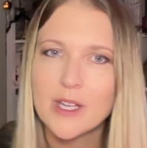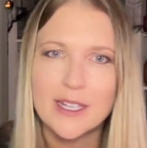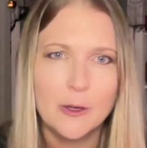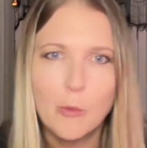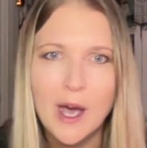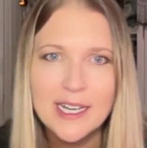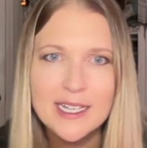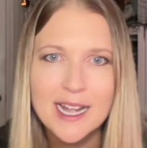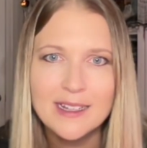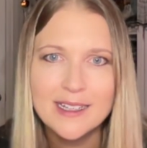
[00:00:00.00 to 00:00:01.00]
Like, why
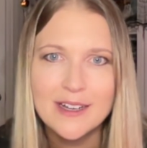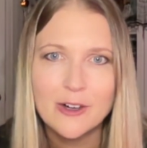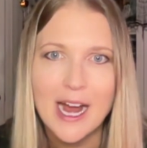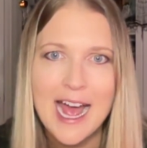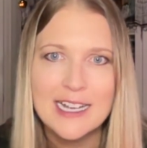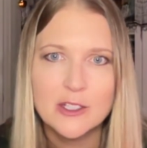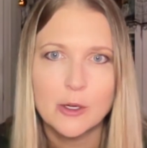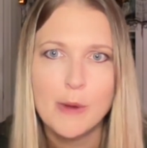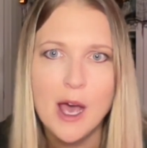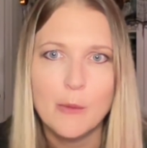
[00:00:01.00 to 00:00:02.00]
did Ellen never ask
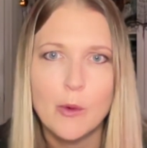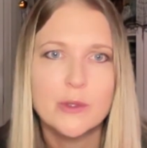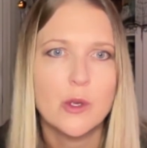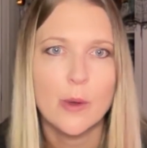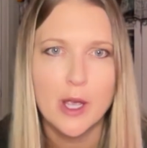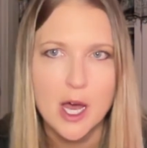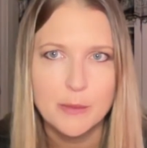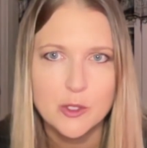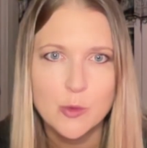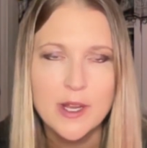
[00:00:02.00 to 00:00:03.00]
her mom what was going on
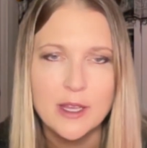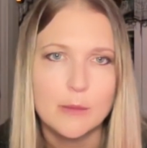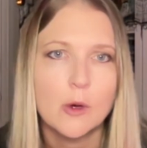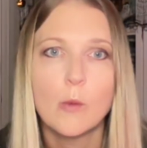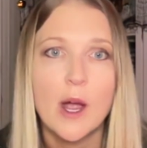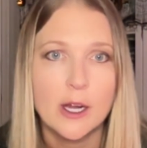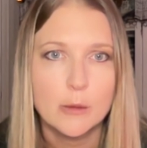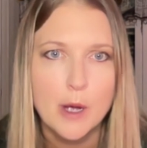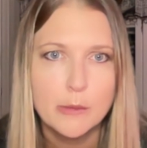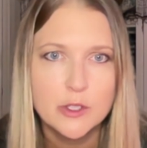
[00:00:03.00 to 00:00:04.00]
between them, or why her
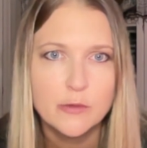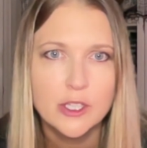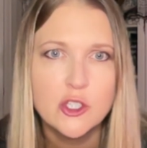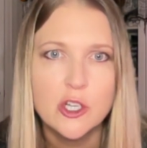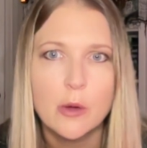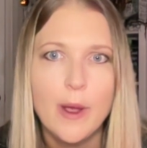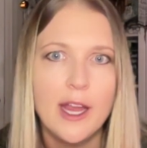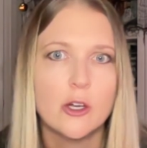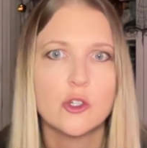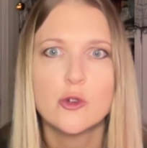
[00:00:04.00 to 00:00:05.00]
mom was flinching
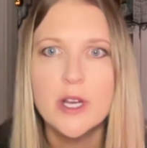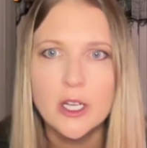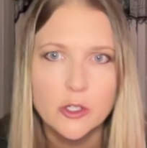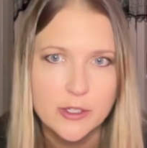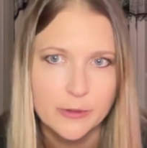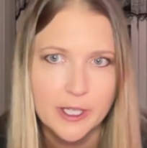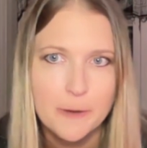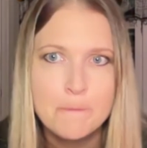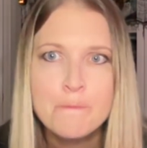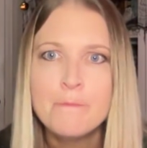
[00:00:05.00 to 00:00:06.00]
away or treating her
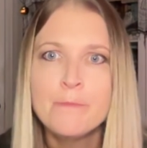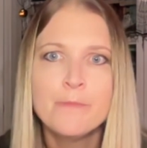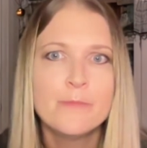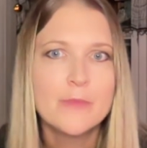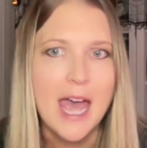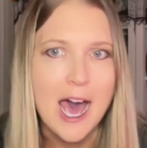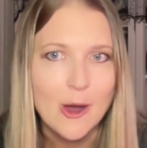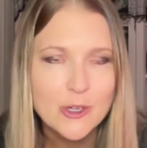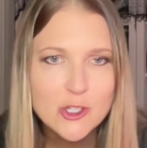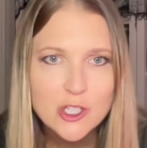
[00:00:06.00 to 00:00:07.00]
differently?
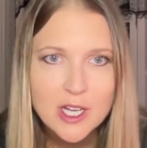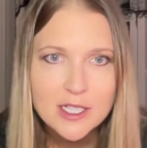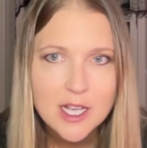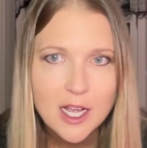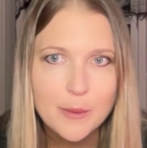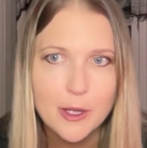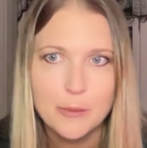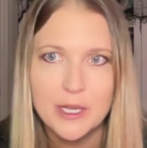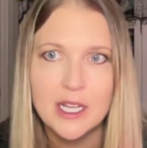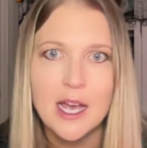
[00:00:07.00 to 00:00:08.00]
How did she not talk about it
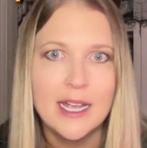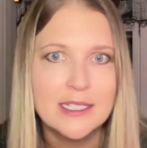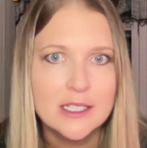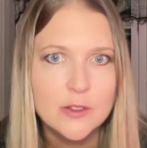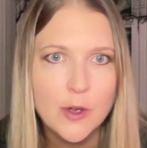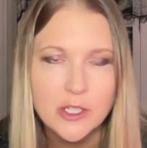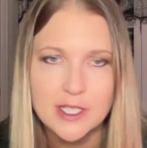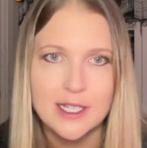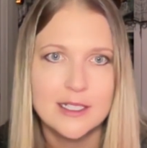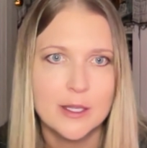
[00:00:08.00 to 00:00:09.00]
being Isaac's fault
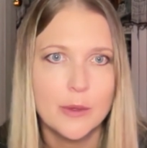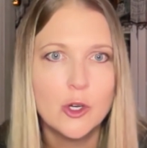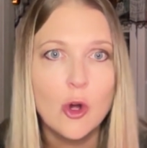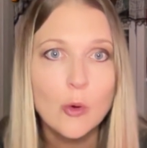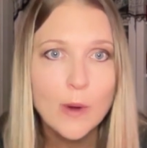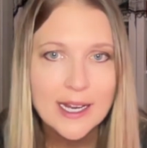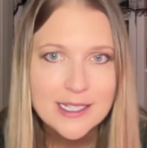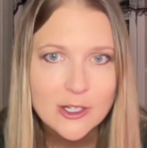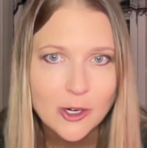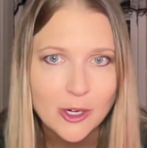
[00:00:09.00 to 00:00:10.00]
and someone
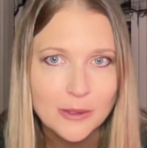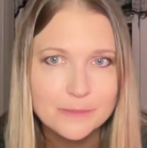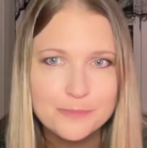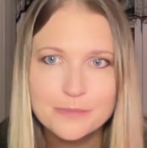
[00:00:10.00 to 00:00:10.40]
correcting her?